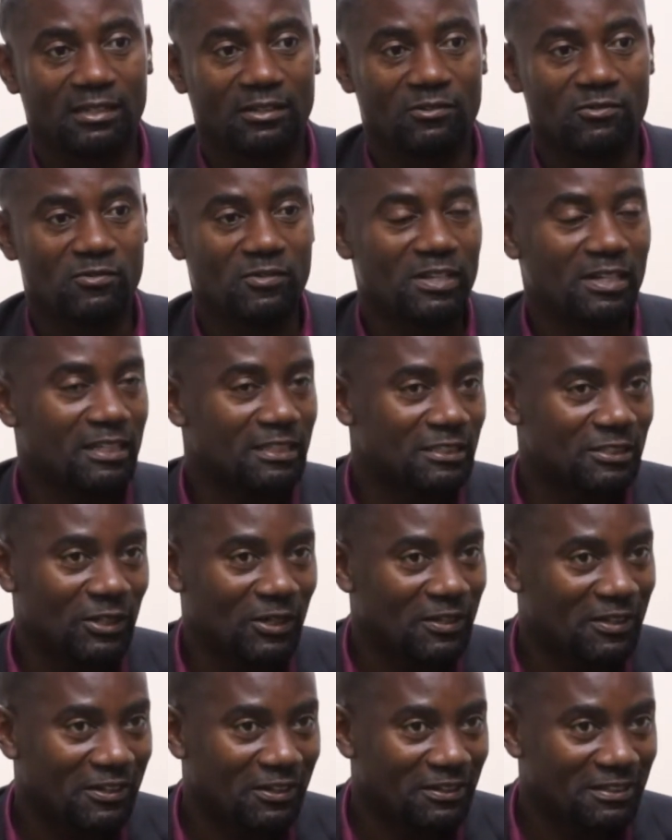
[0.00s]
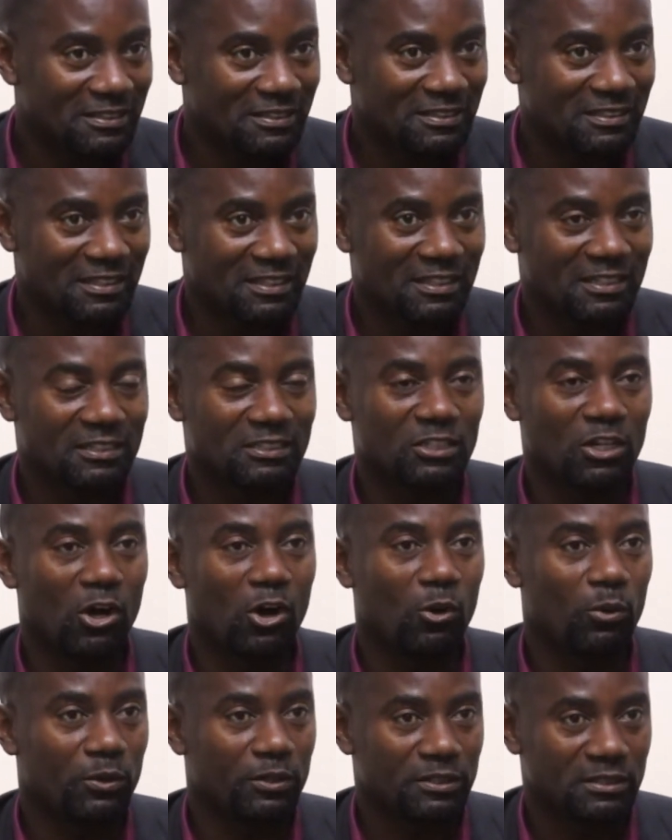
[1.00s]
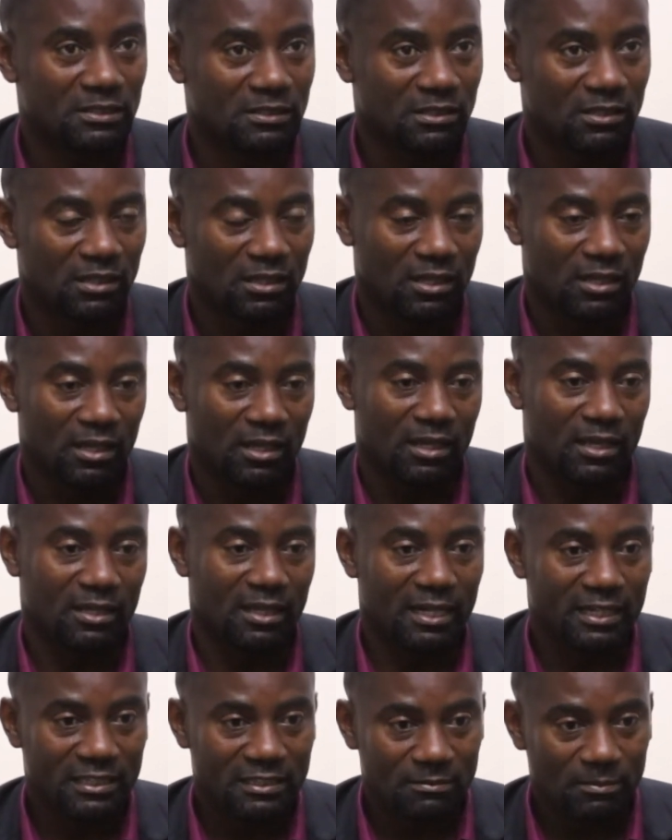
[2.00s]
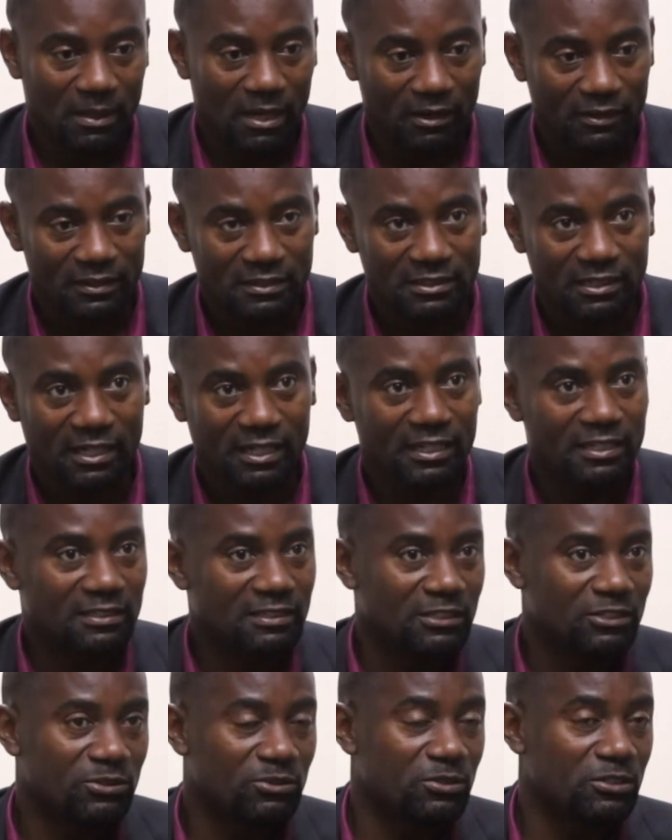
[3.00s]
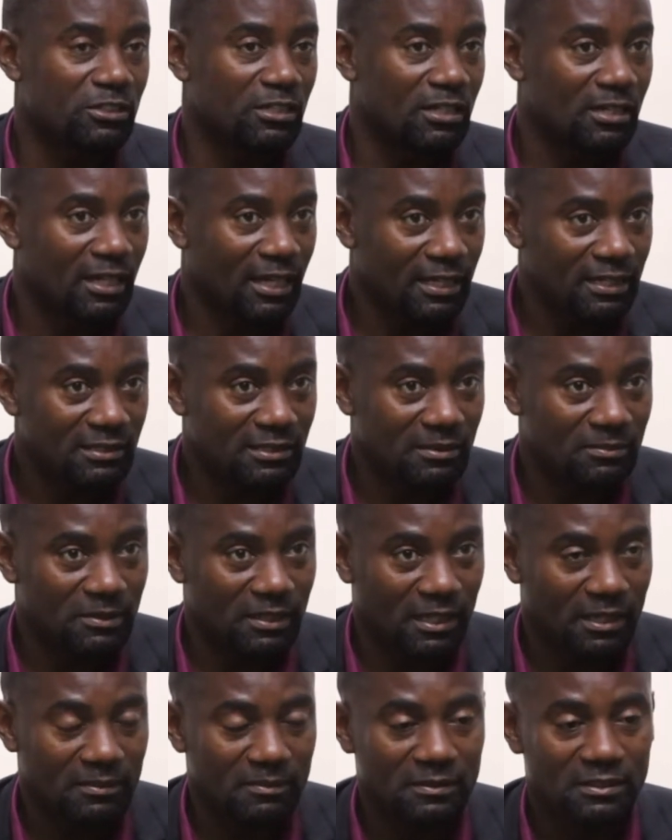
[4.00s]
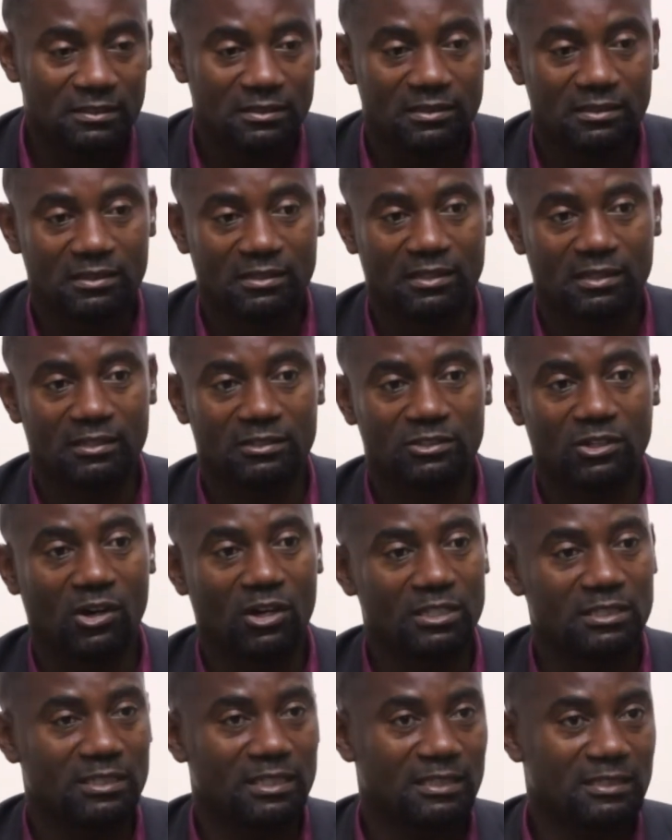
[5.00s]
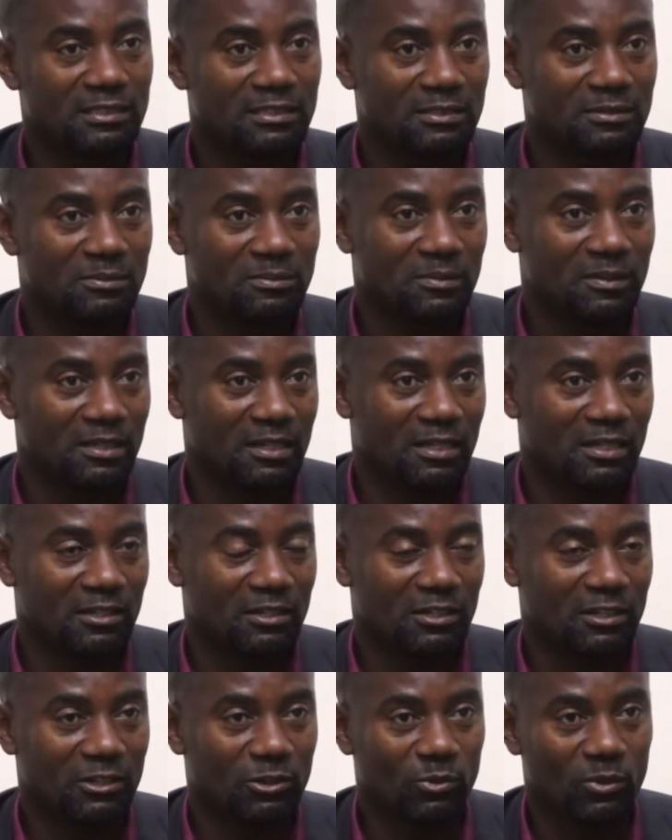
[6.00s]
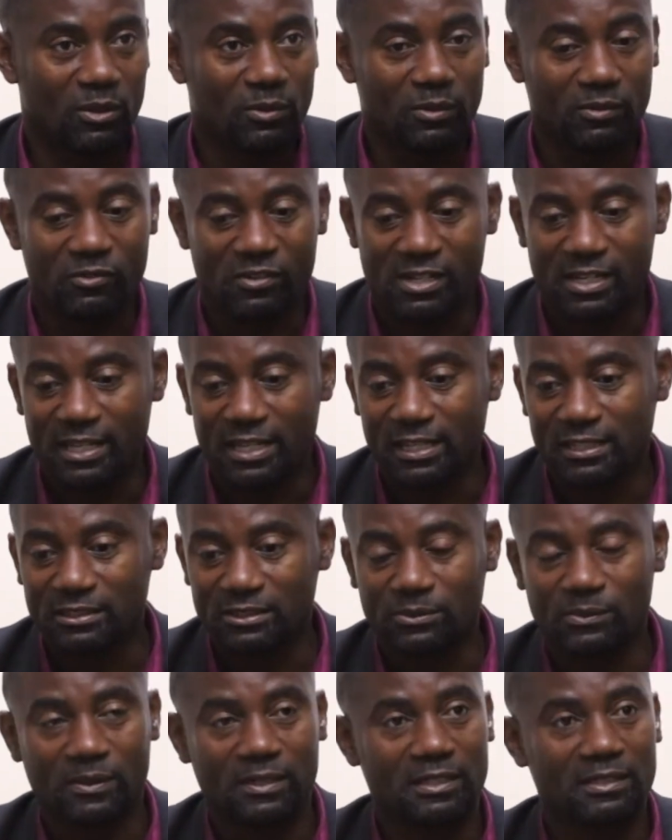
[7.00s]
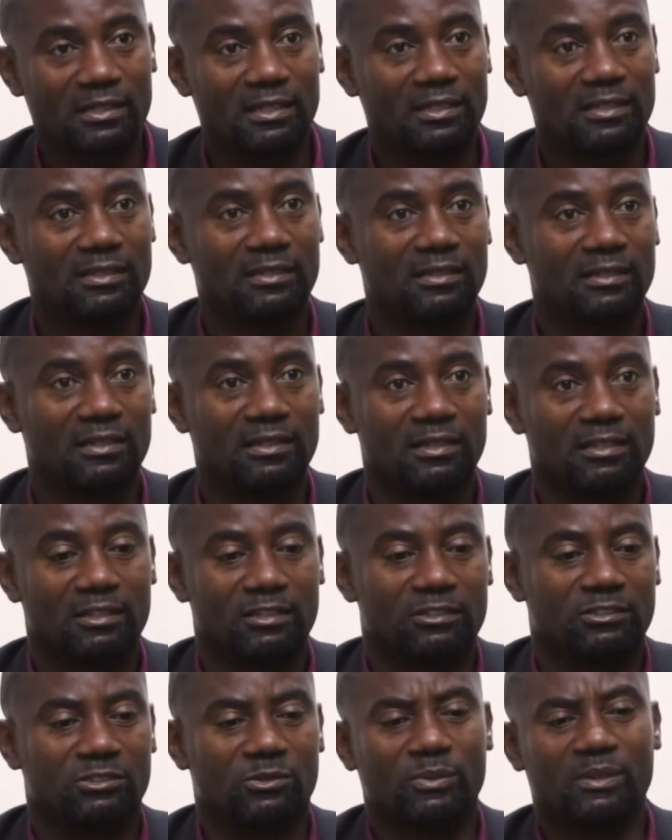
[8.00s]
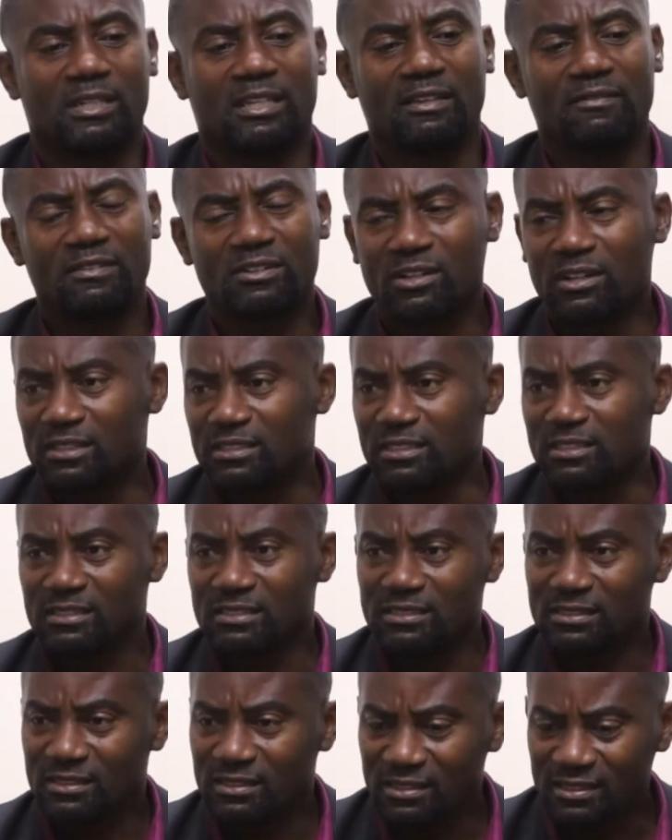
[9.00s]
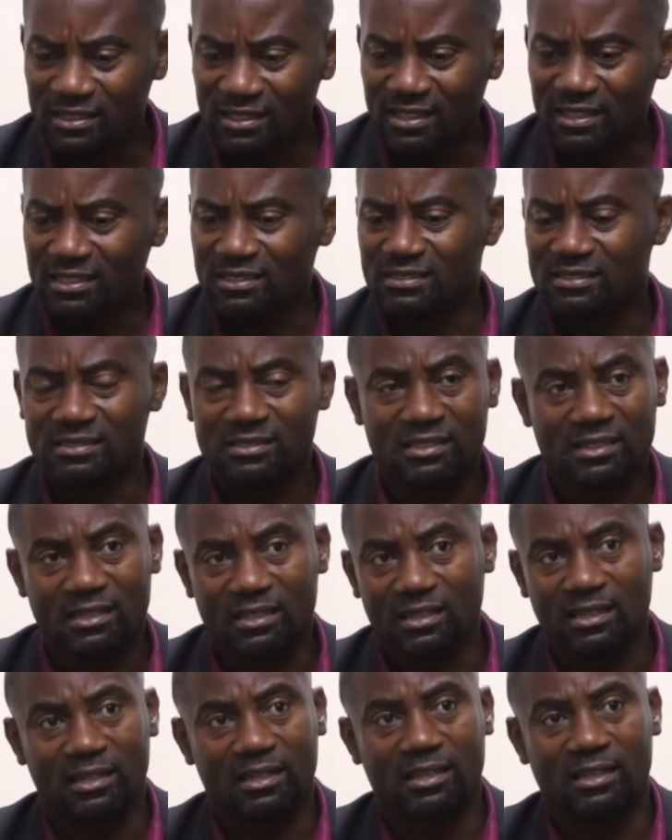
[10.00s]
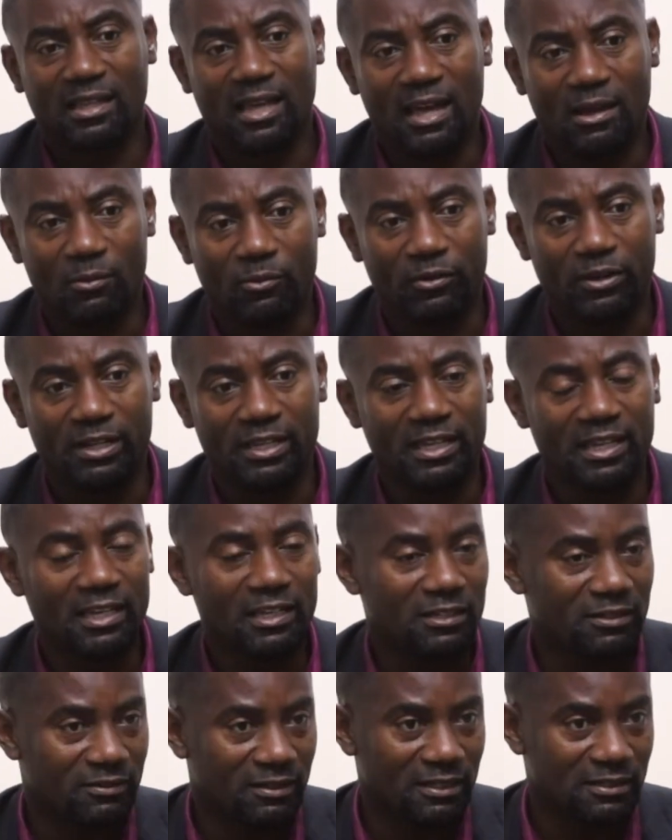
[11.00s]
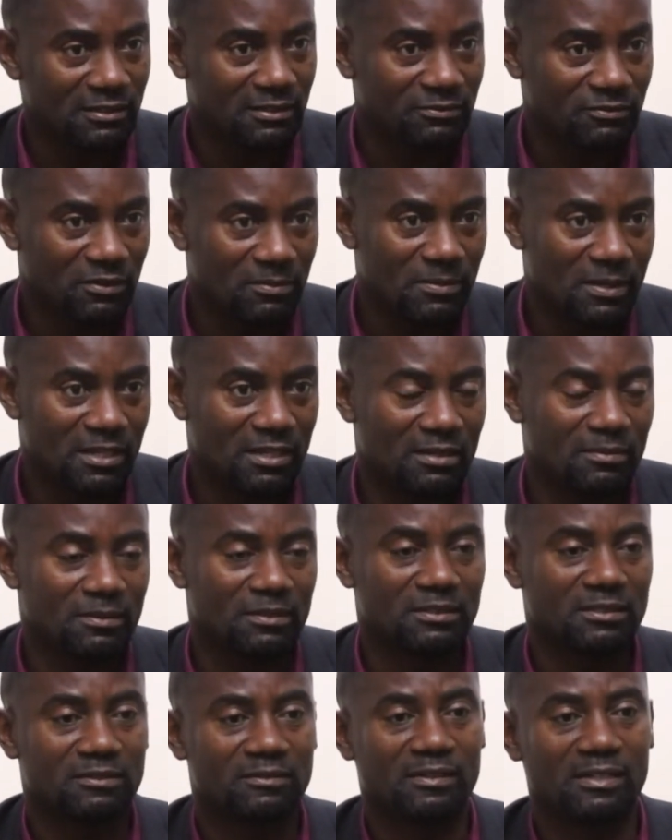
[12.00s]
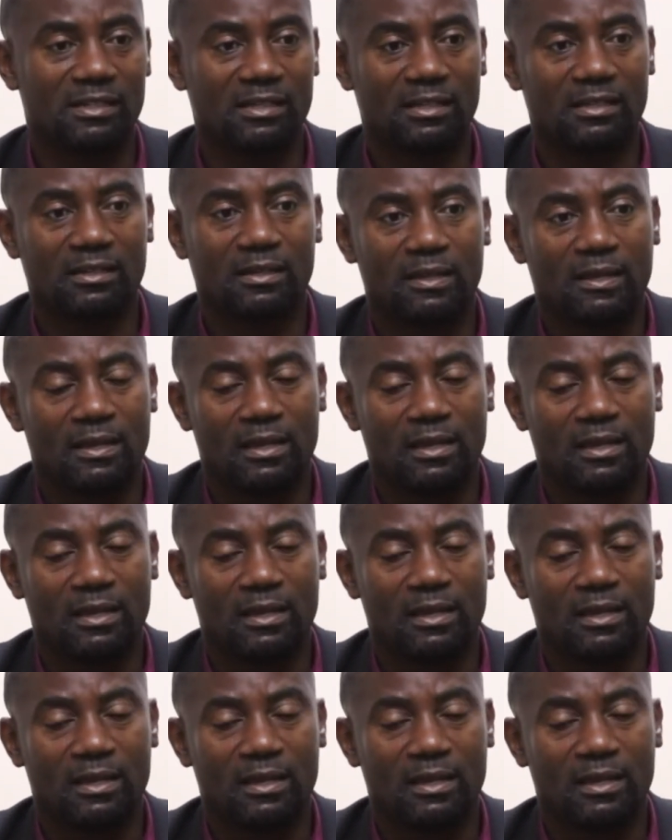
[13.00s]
really is not theirs, it is ours. And that these barriers are institutionalized. Sometimes they're taught to us in the way we relate to one another. So we're given all these things that really hinder us from being able to relate.